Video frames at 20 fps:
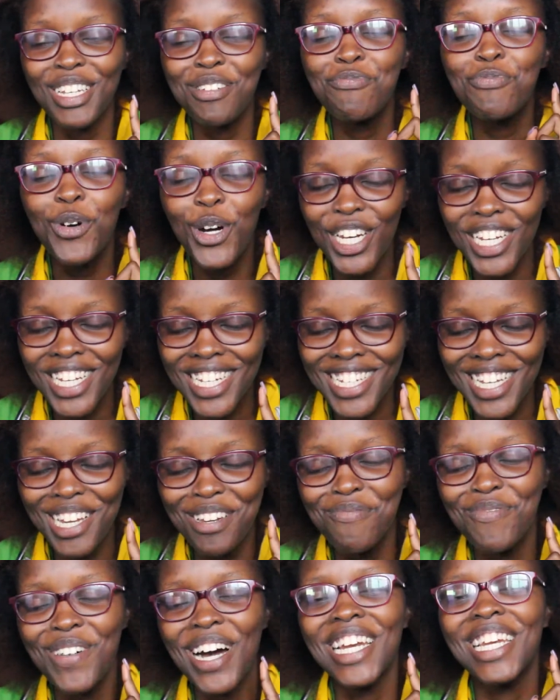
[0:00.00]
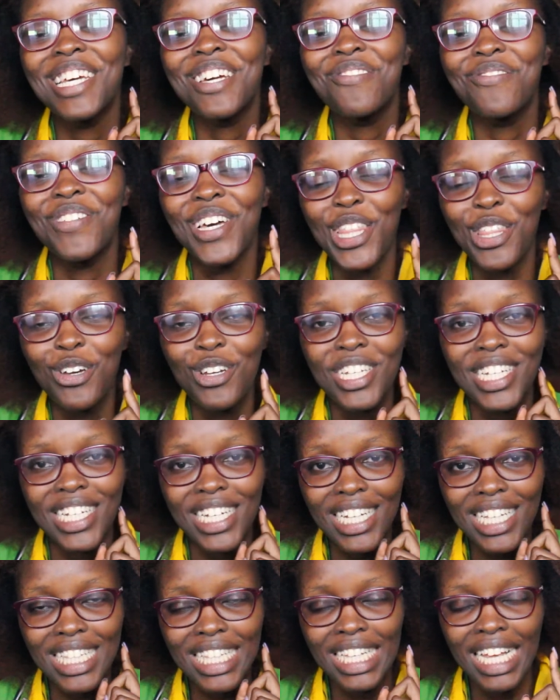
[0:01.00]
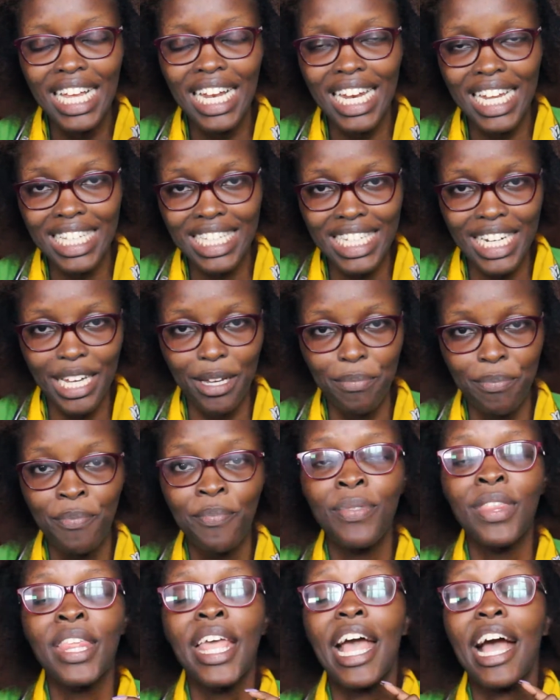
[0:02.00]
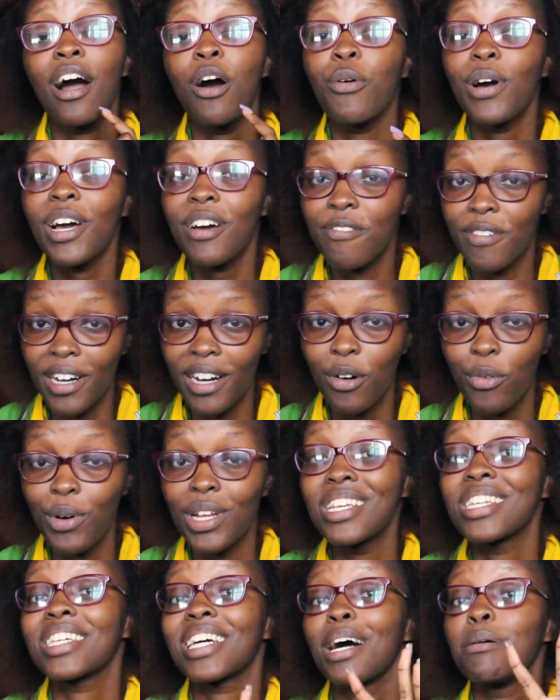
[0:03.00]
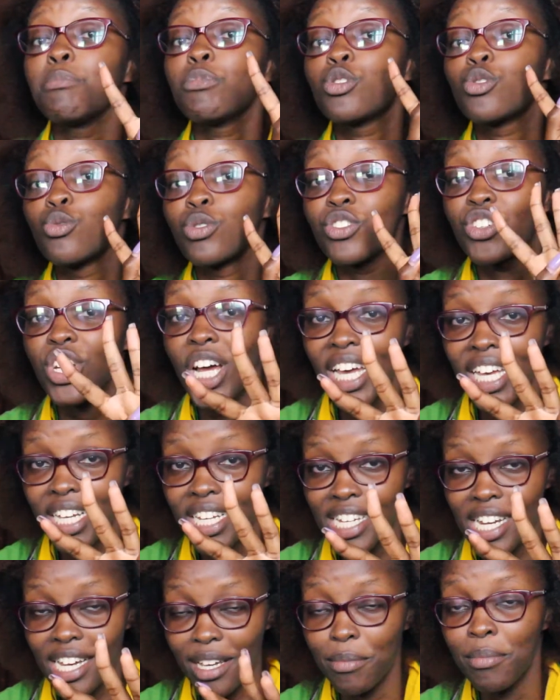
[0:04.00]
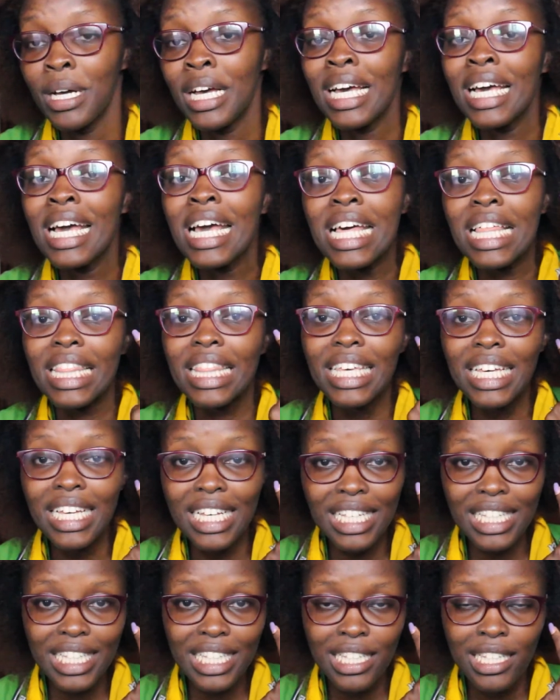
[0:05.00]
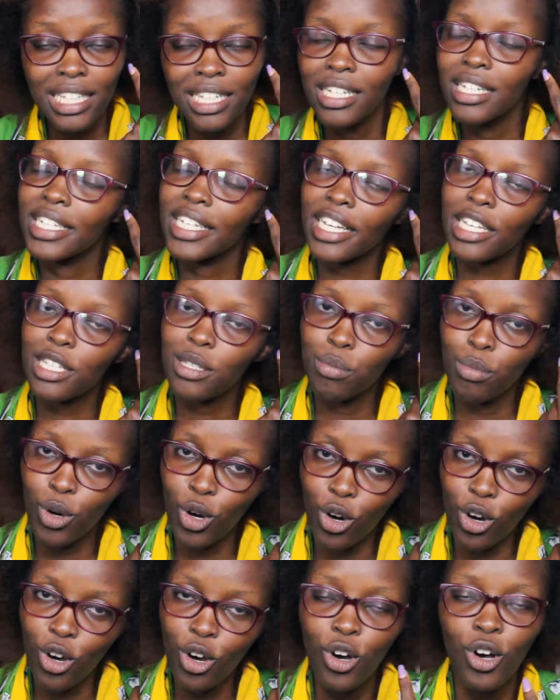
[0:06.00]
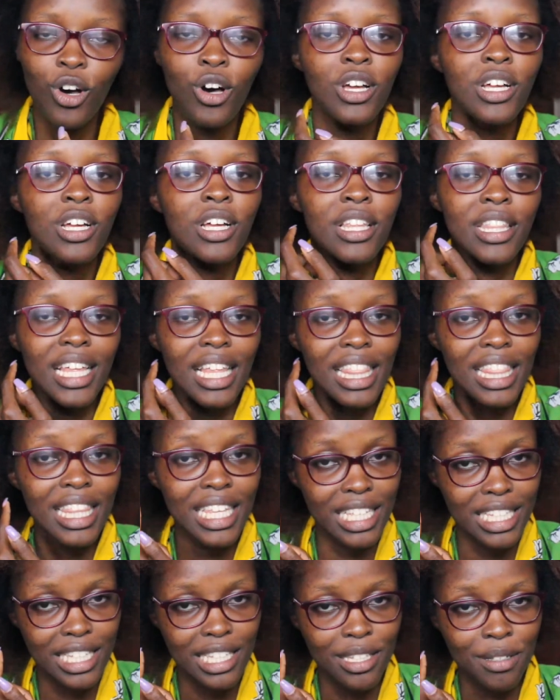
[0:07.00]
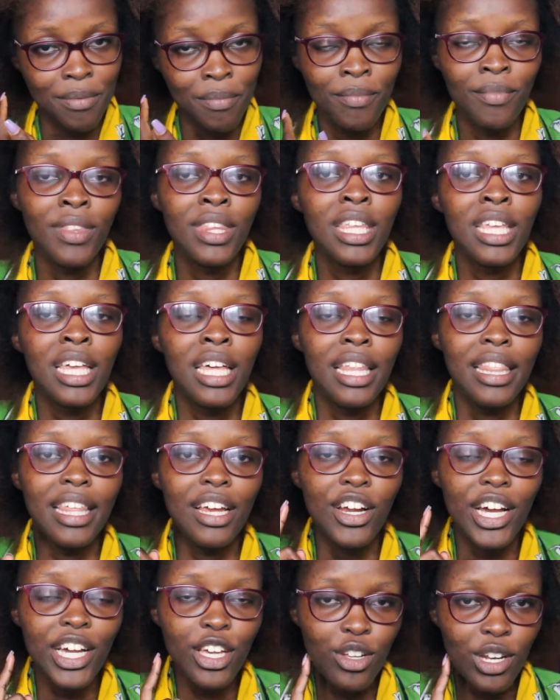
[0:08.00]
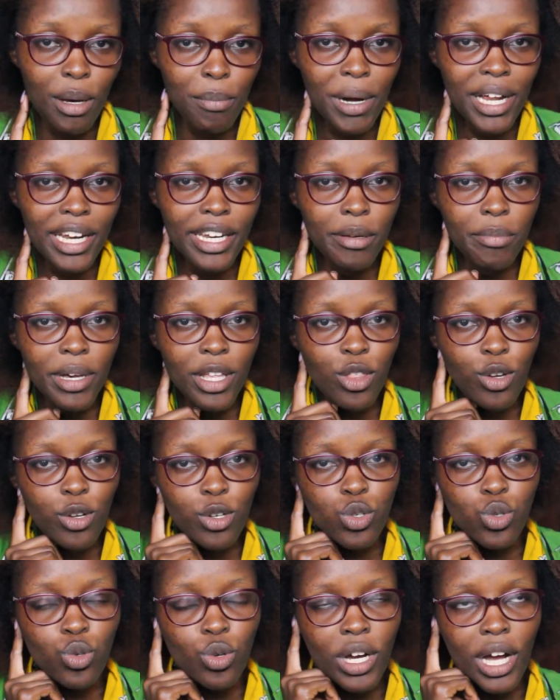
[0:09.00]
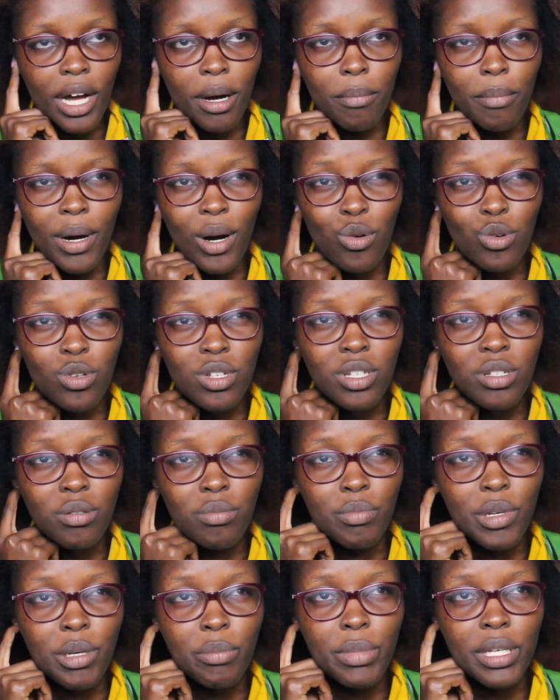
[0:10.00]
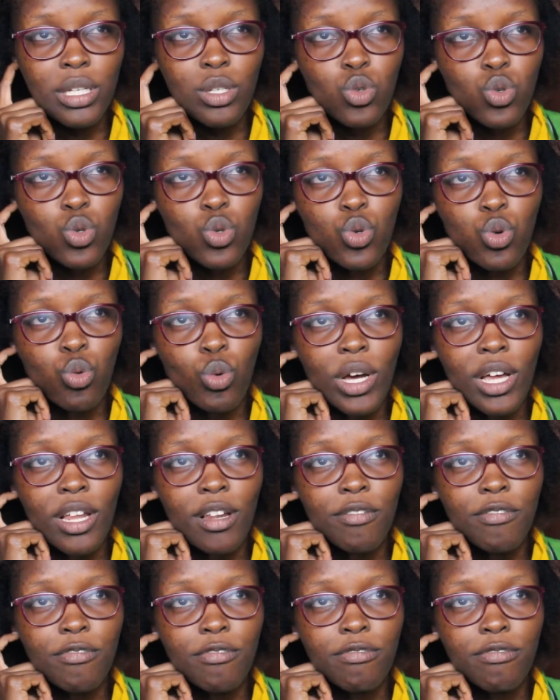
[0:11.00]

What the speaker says: ponytail banding method takes less time. However, when it comes to drying time, this takes more than this. The regular banding method took about maybe 12